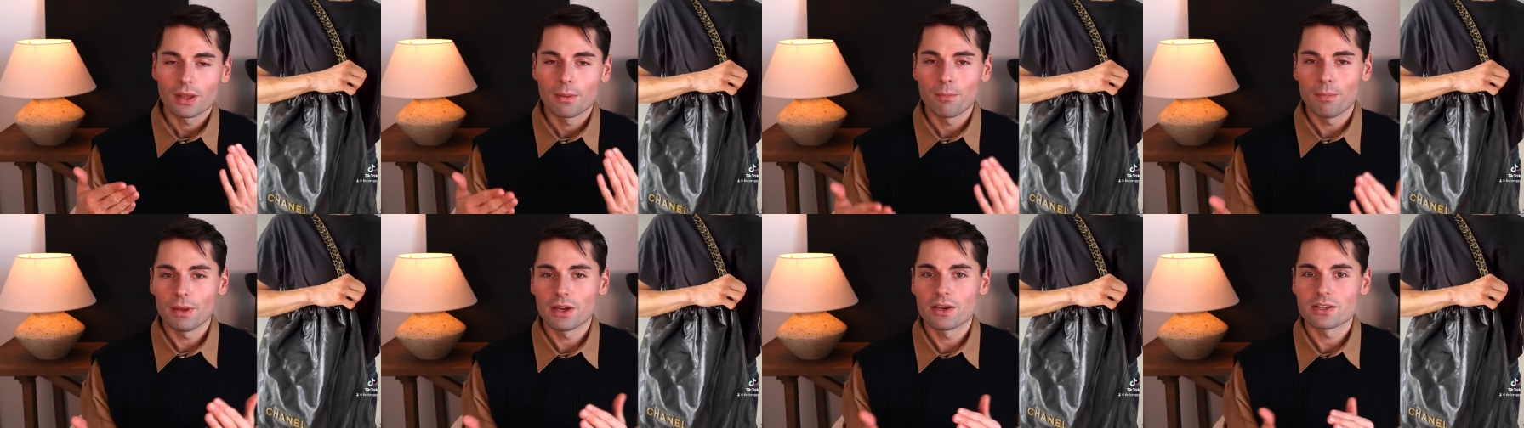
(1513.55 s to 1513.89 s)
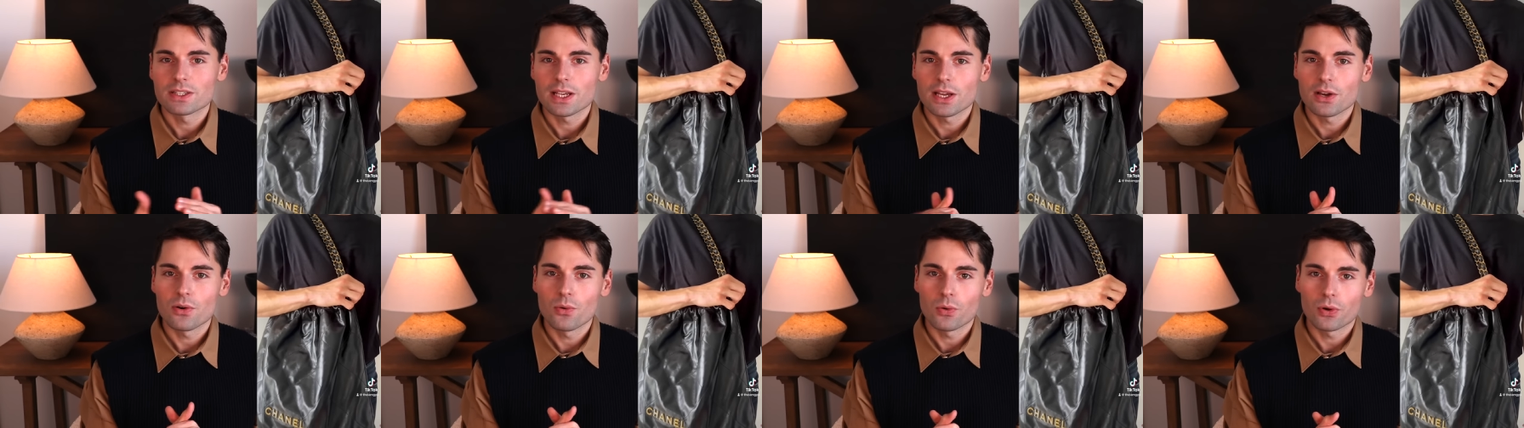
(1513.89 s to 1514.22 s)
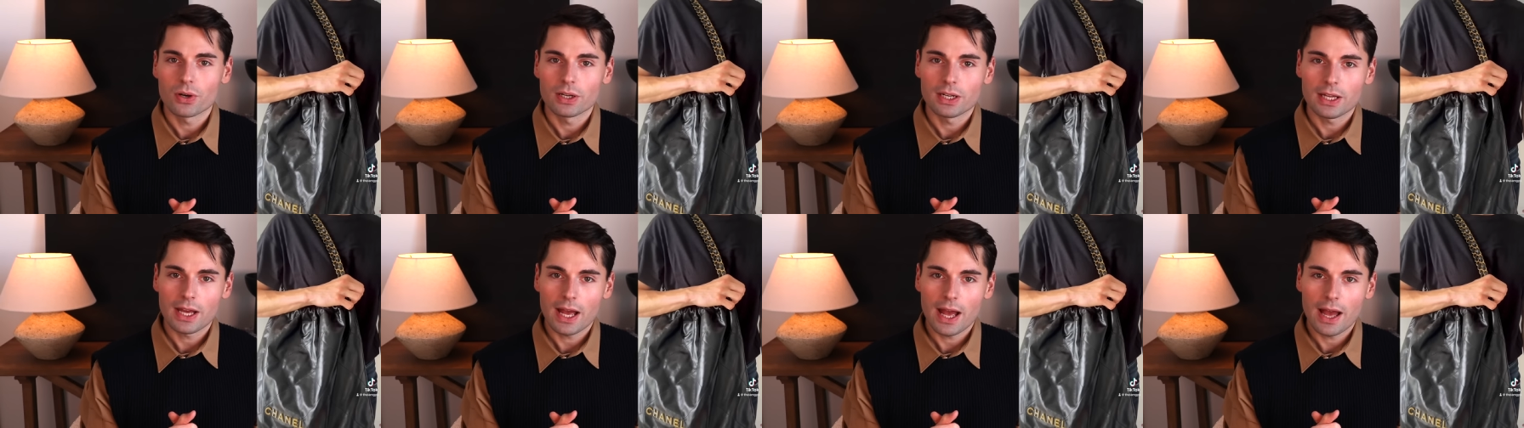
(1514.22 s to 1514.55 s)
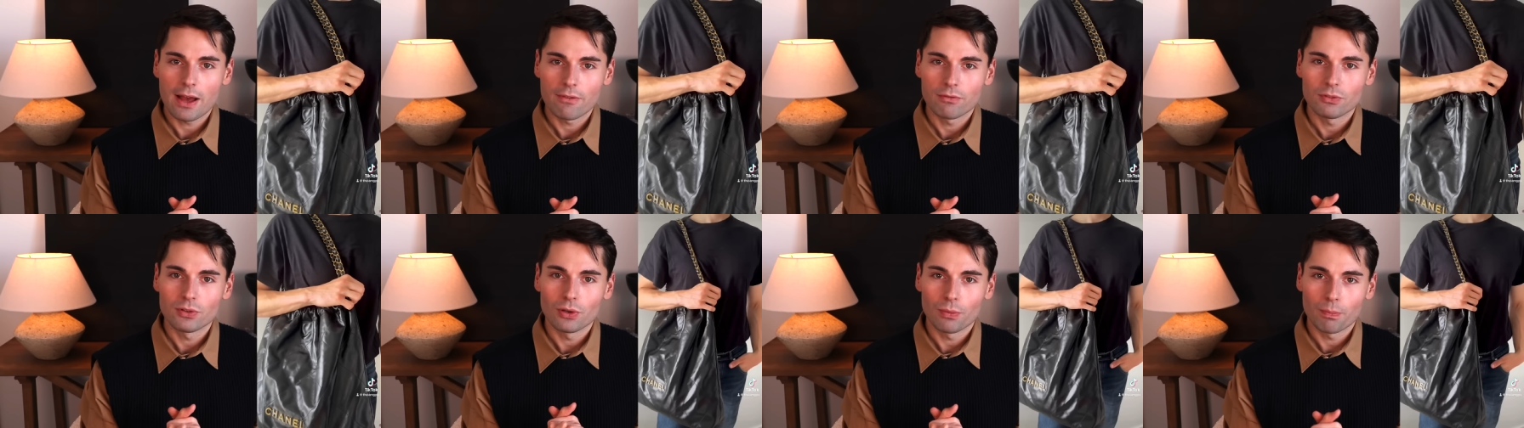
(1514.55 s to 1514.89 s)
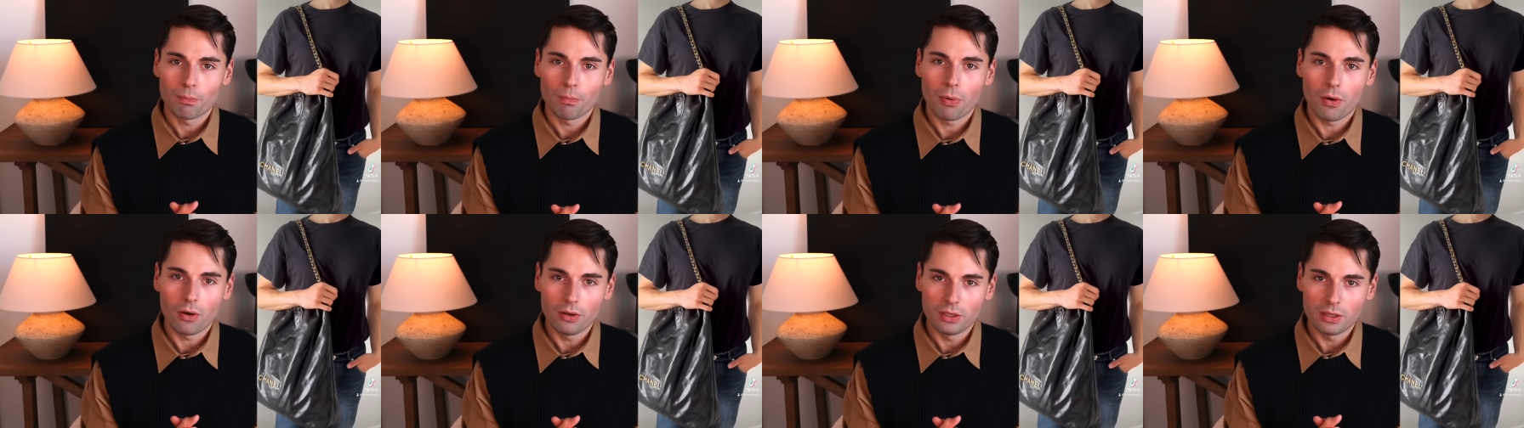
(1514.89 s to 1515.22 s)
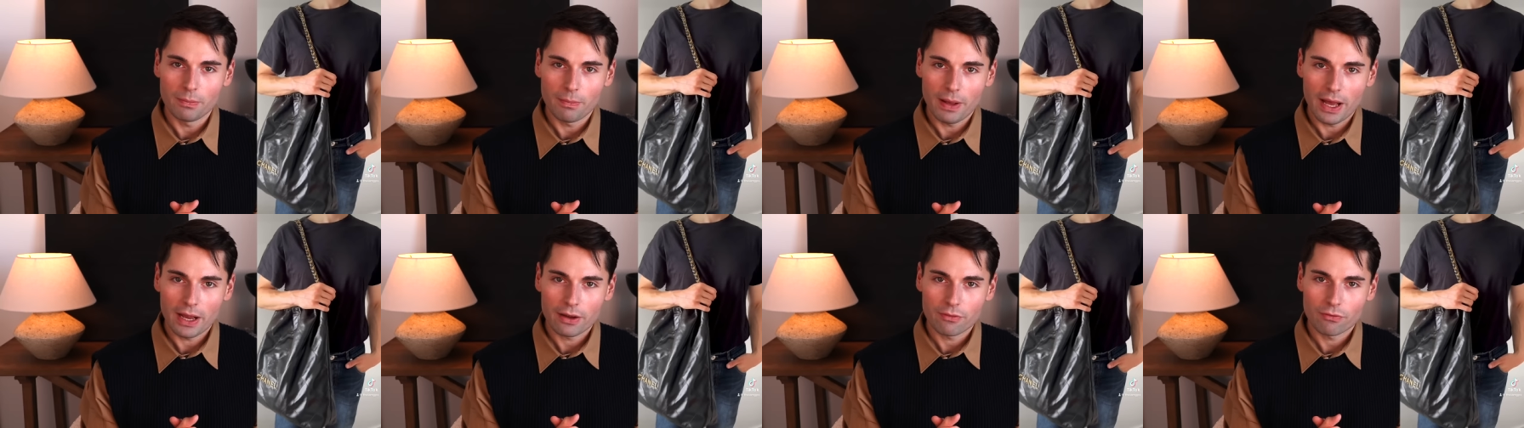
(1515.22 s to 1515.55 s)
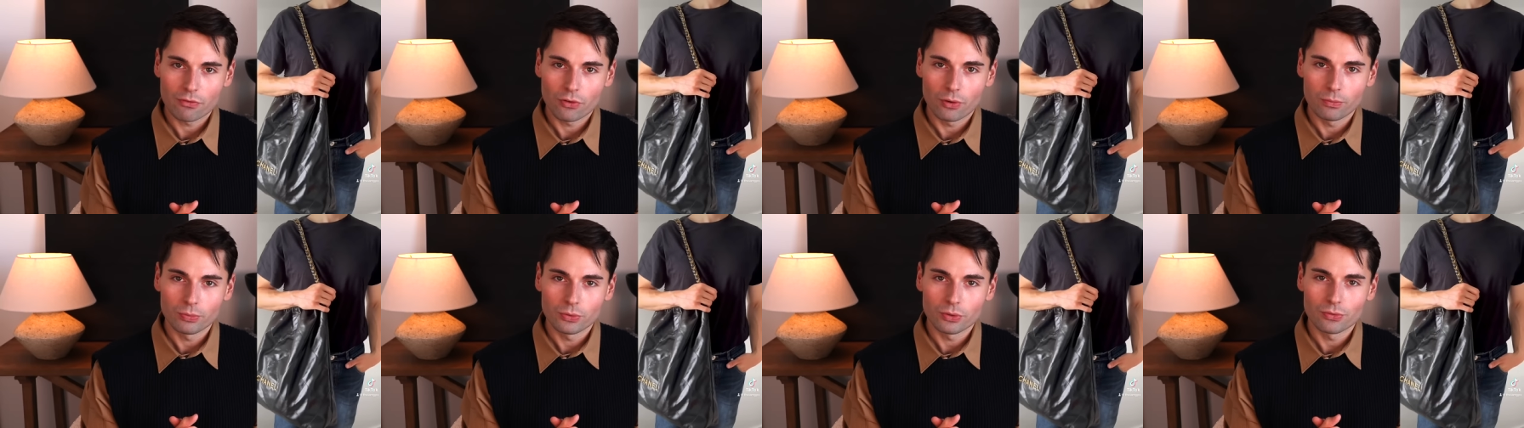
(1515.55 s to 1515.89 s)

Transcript: because I already have the Polly bag from